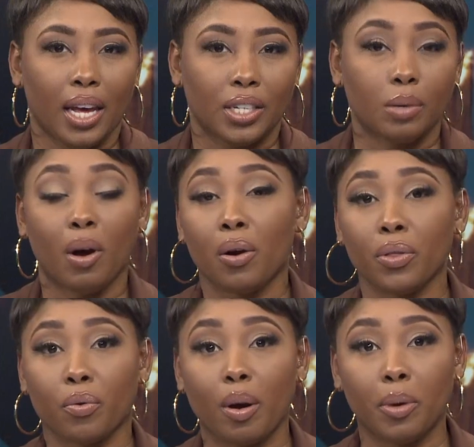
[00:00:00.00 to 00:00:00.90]
Tomorrow,
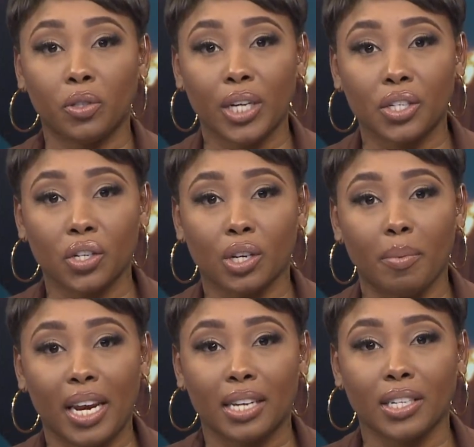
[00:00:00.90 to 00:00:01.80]
the Criminal Justice
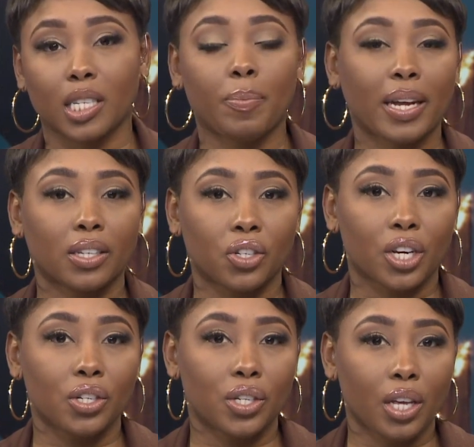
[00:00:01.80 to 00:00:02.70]
Committee is expected to
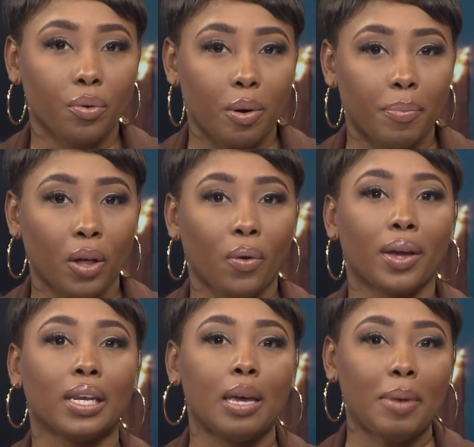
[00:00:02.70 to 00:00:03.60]
consider a bill
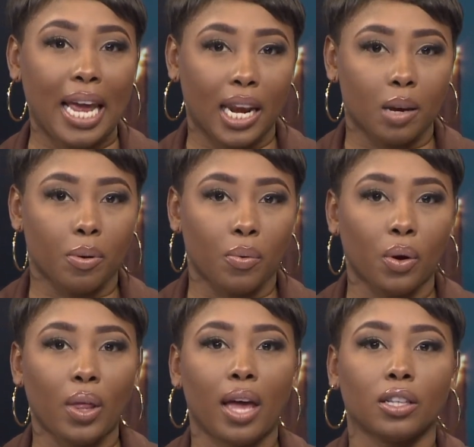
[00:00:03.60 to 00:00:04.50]
eliminating
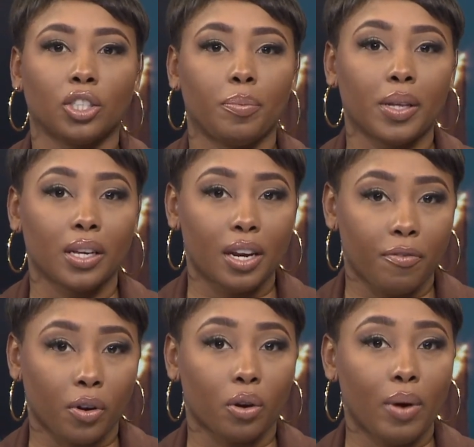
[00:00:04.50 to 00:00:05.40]
parole eligibility
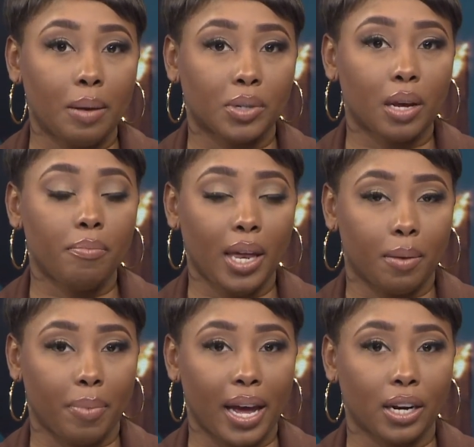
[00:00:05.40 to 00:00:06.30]
for crimes
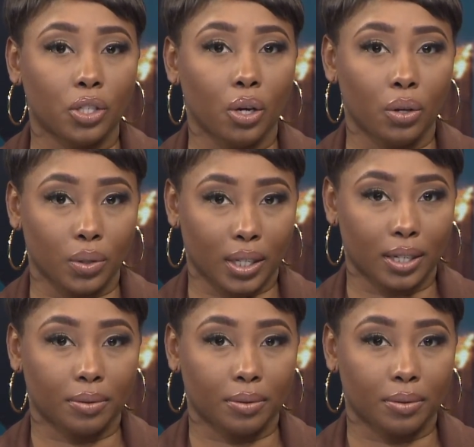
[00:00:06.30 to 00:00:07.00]
committed by an adult.